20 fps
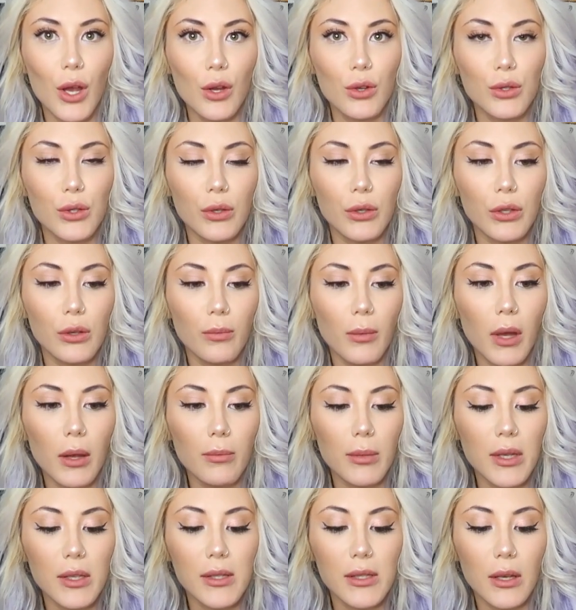So you
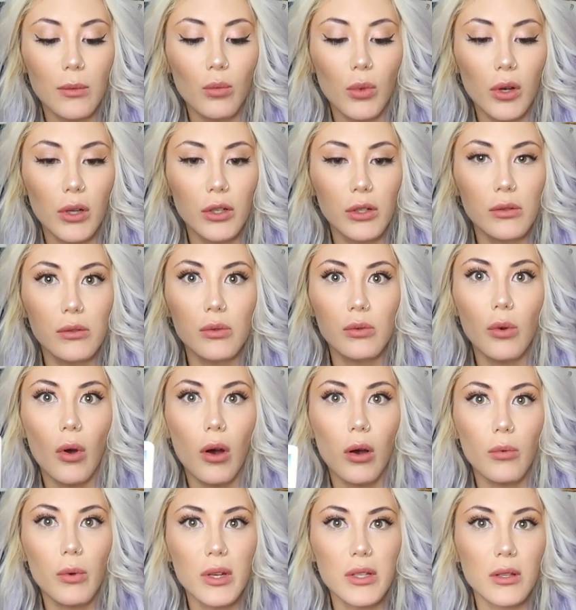might be someone who
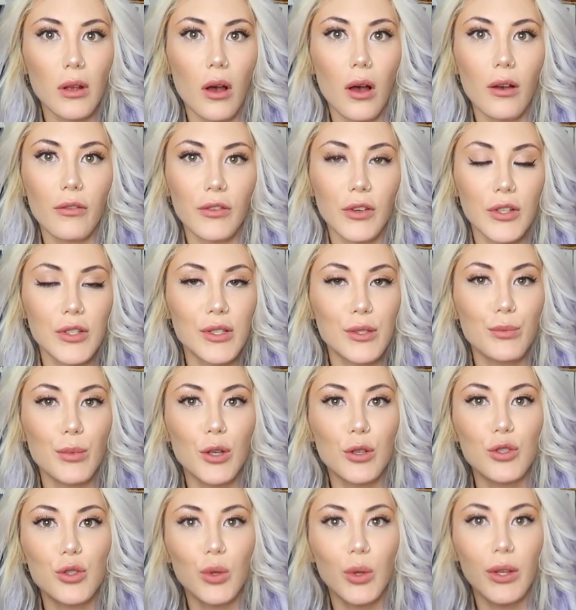always offers
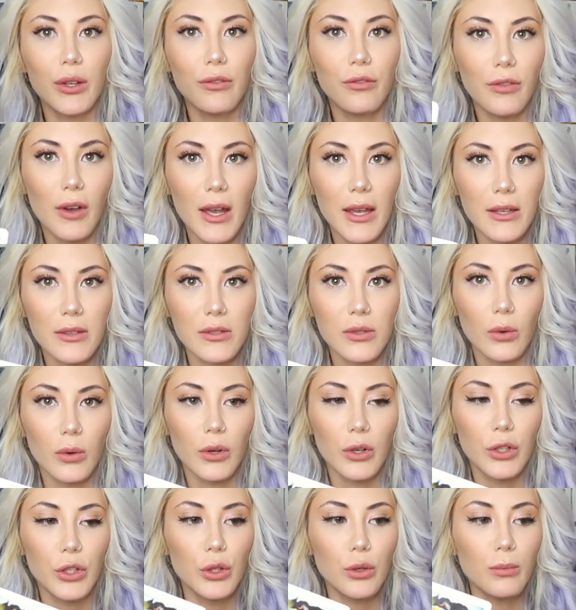spiritual advice,
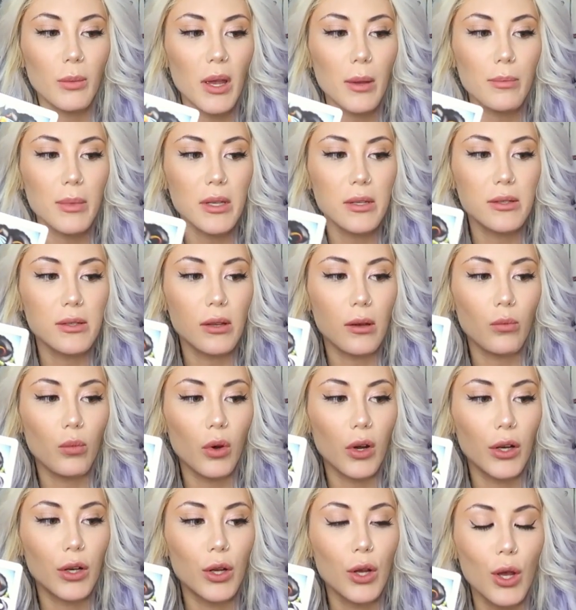or you might be
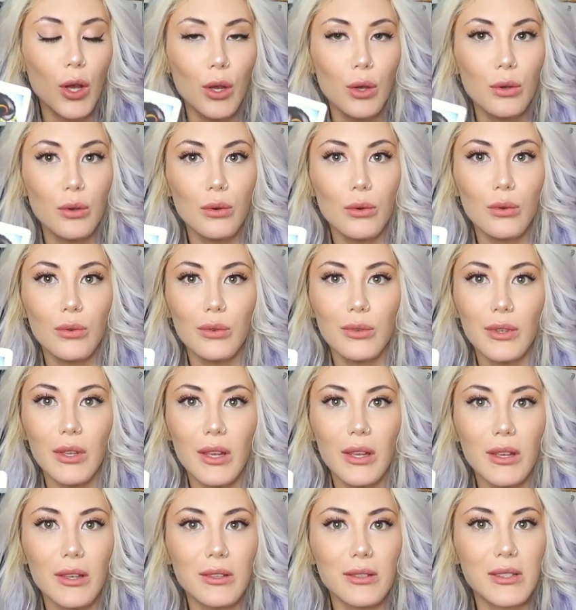someone who
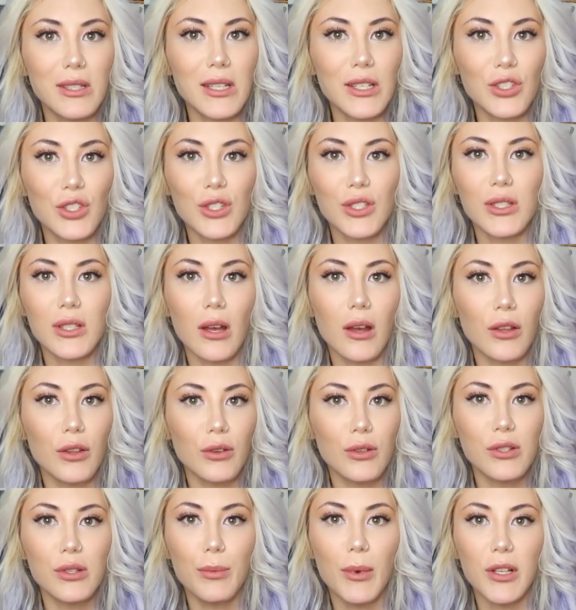teaches
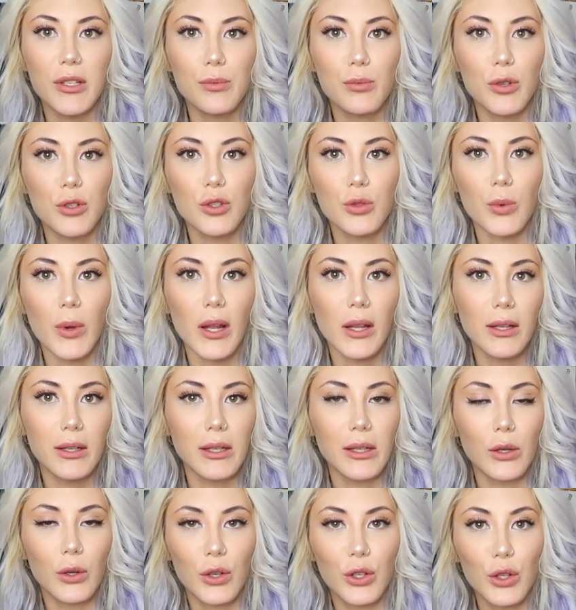others about
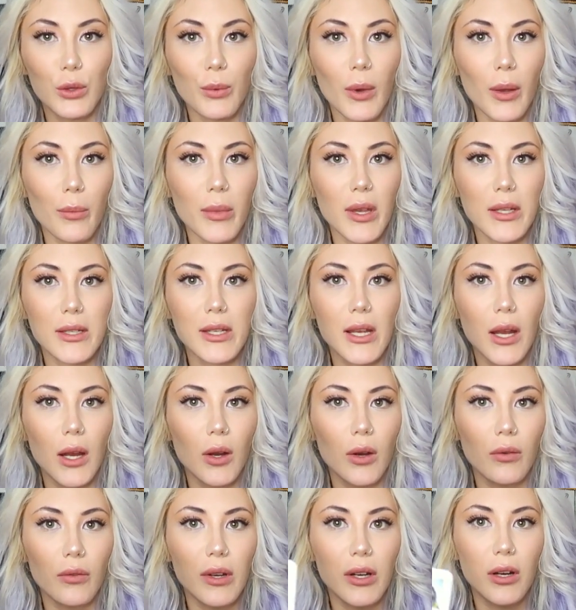spirituality, or you might be a
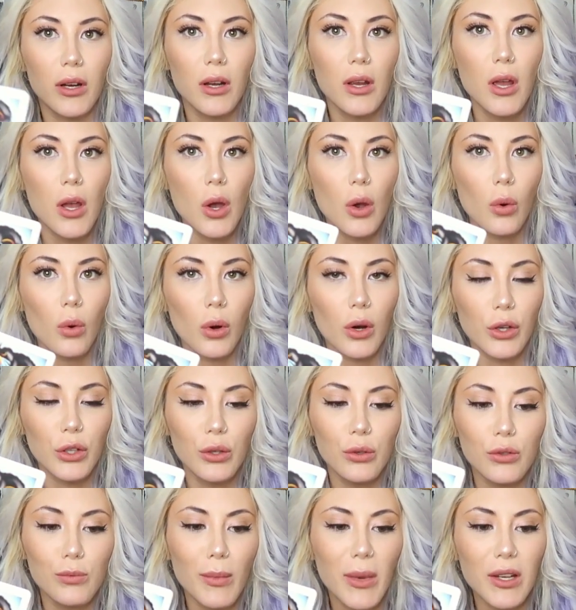tarot reader, or
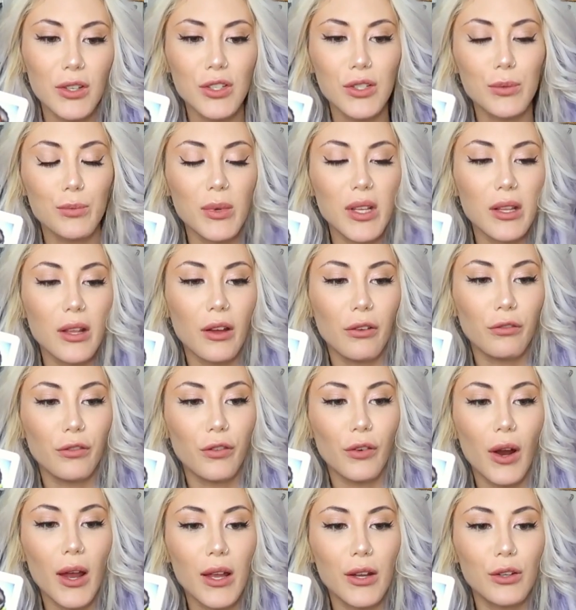you might just be that
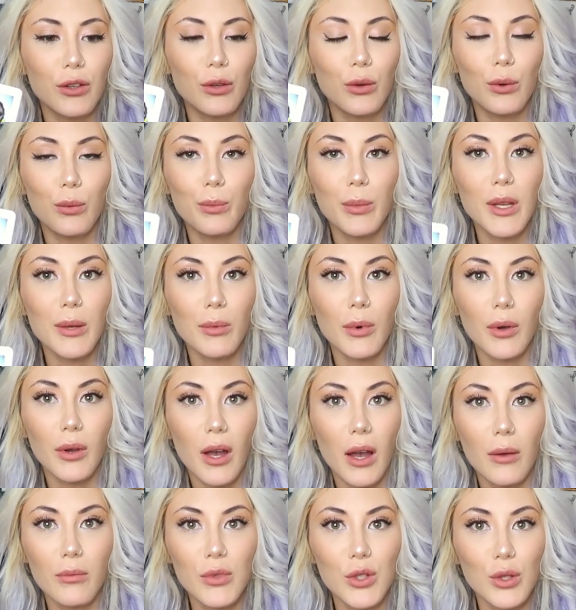friend who people
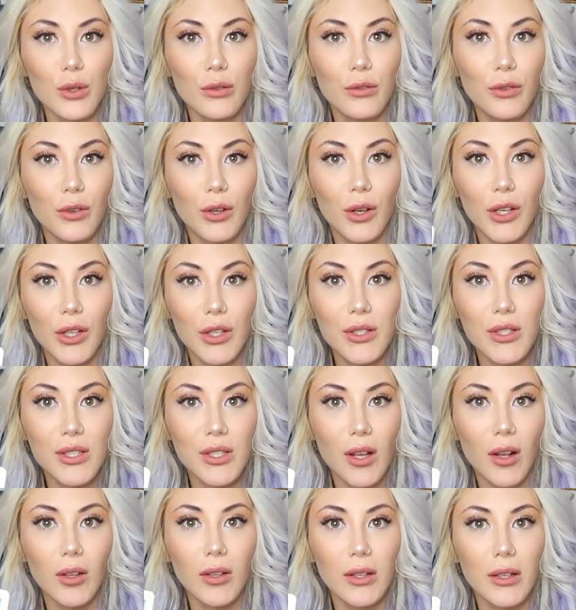come to for good,
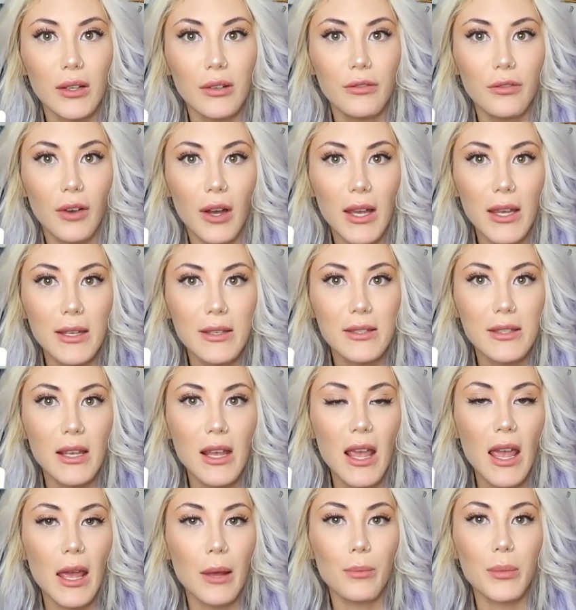solid advice,
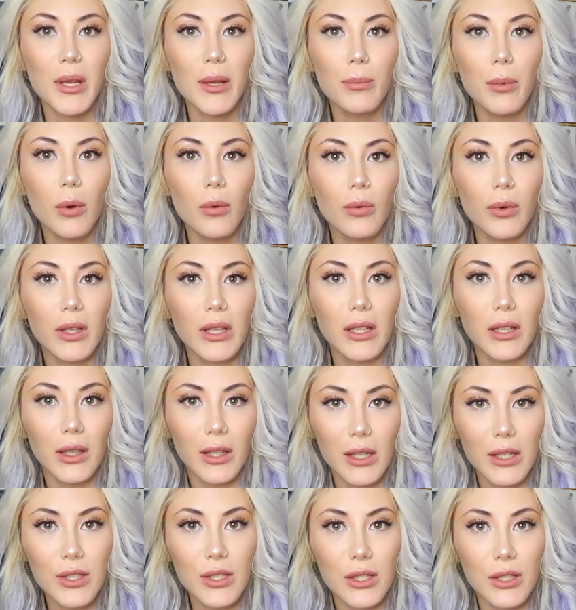and people really
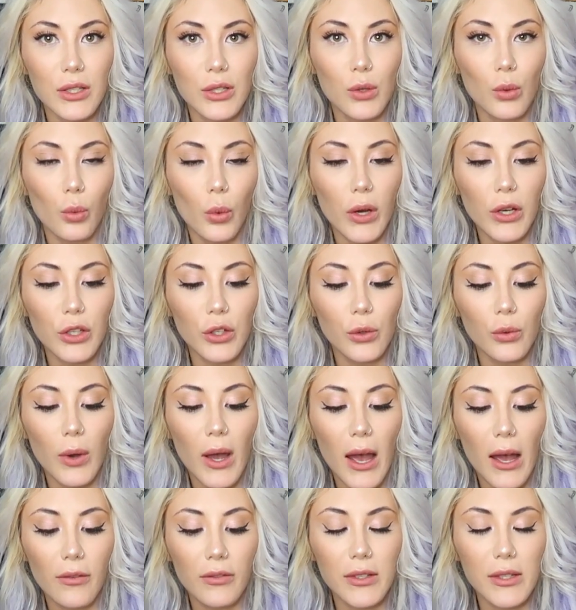listen to what you
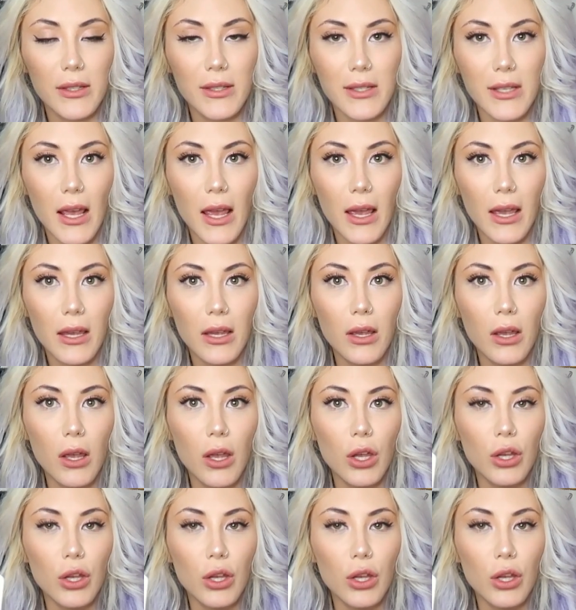have to say.